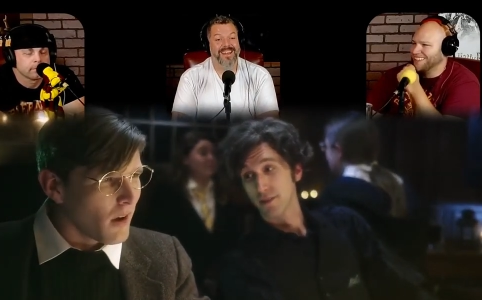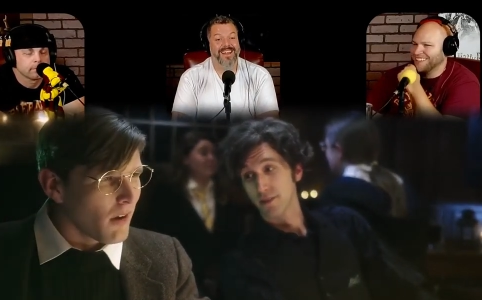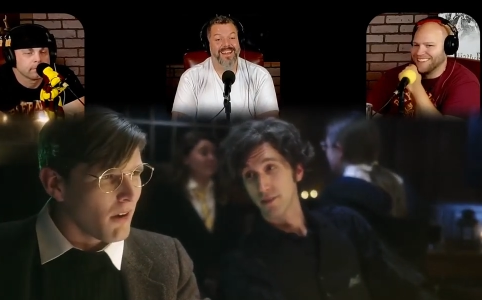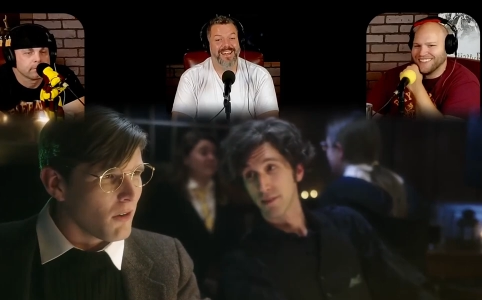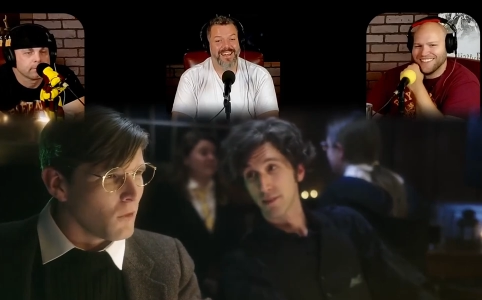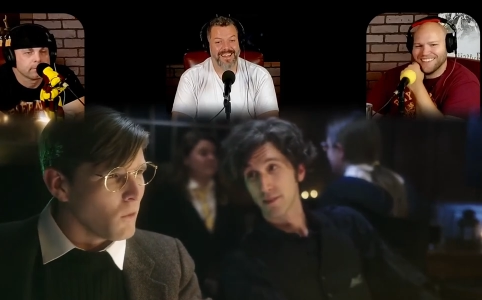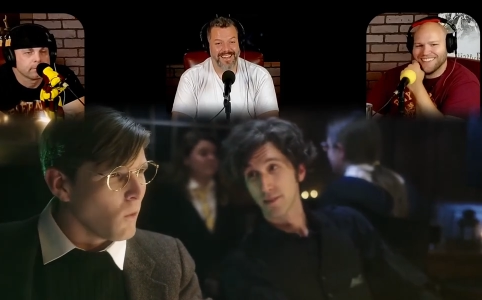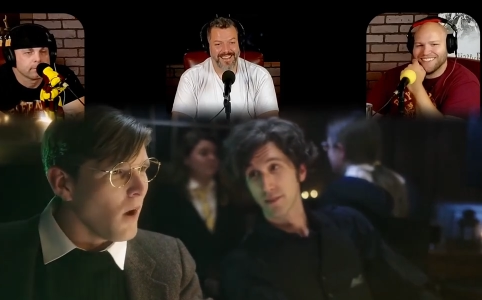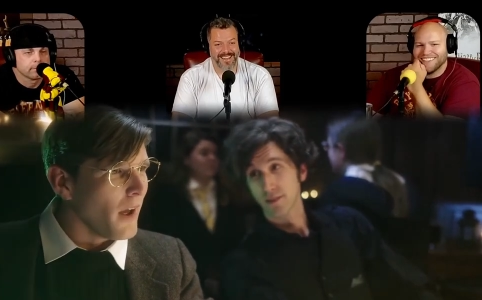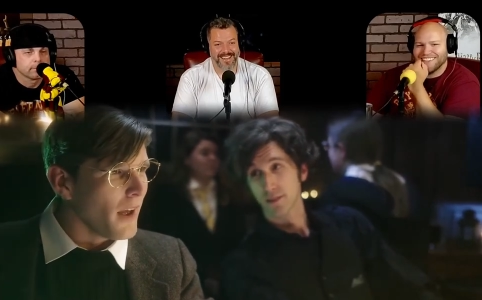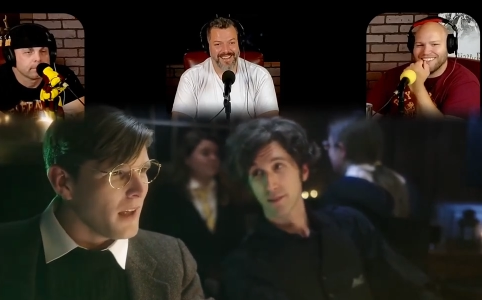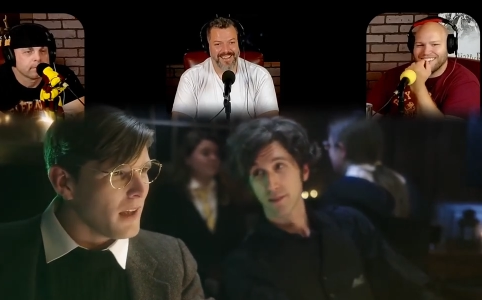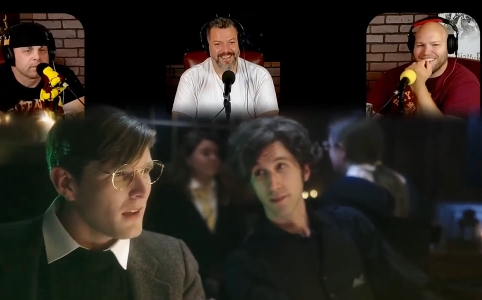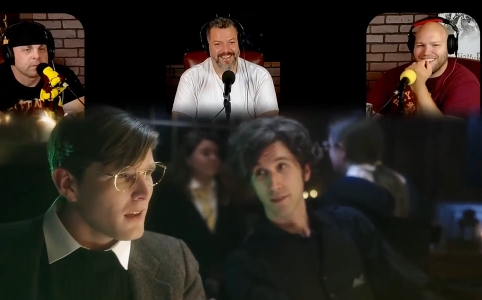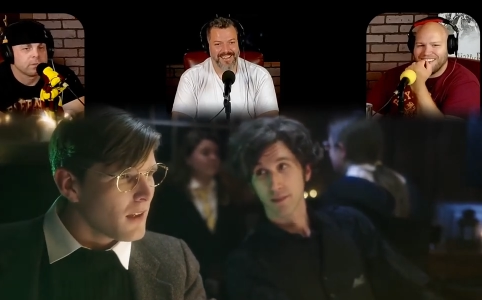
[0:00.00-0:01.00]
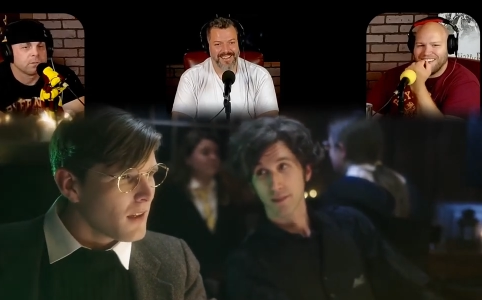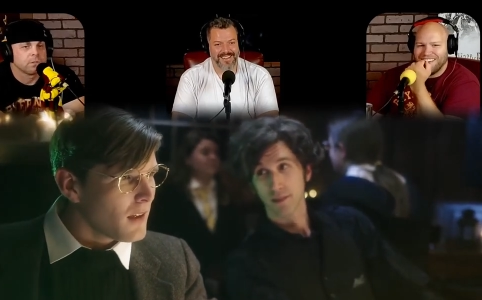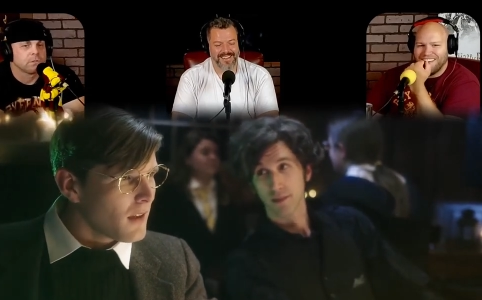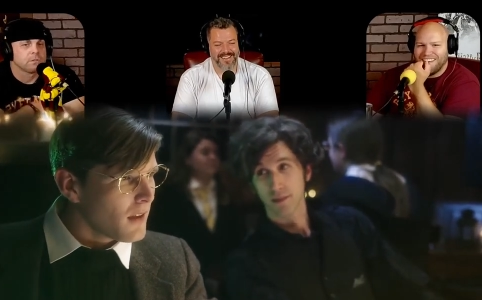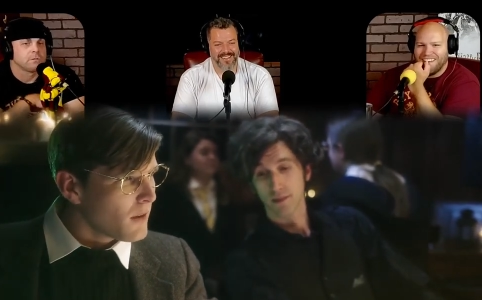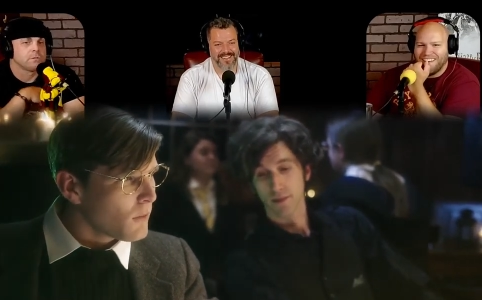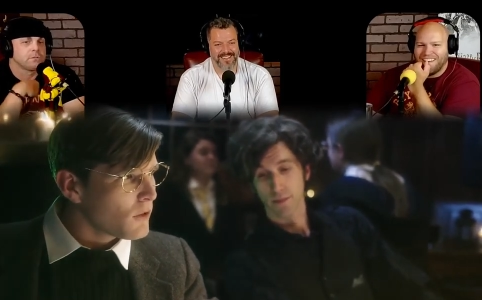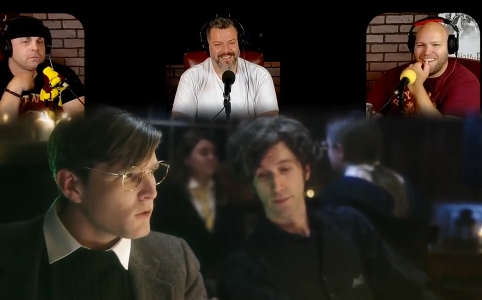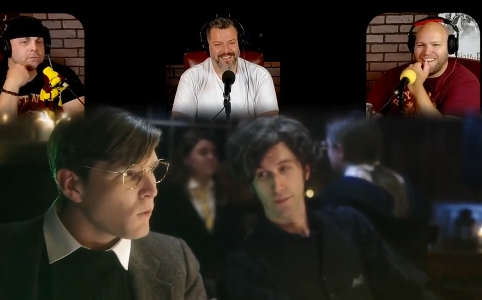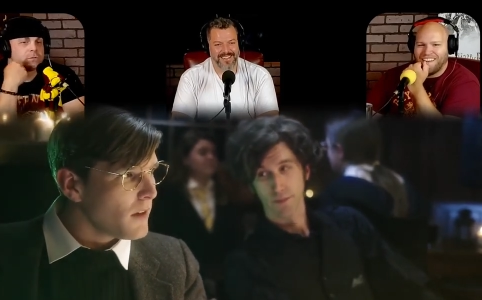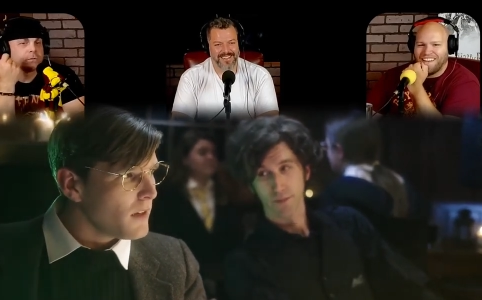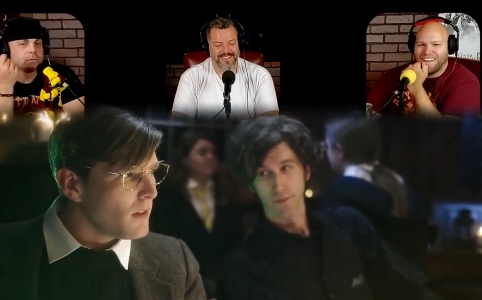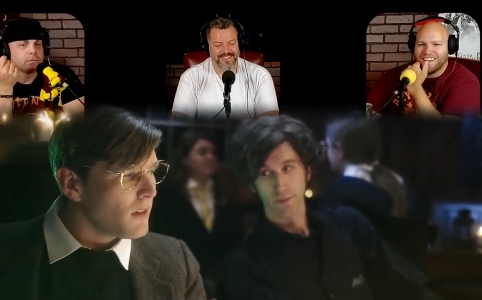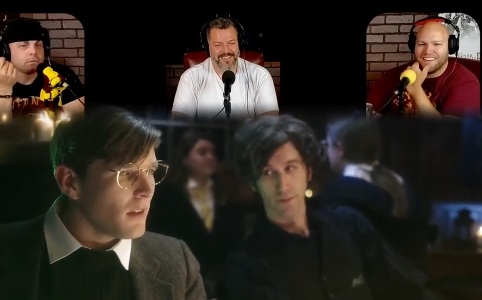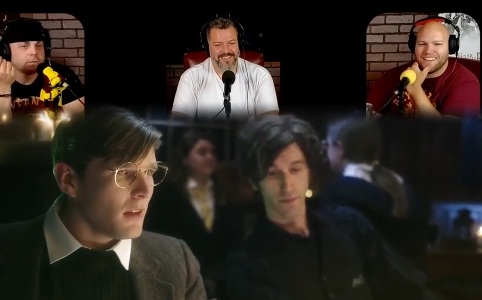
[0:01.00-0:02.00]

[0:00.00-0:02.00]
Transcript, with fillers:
Speaker 1: going our own way. Which way do you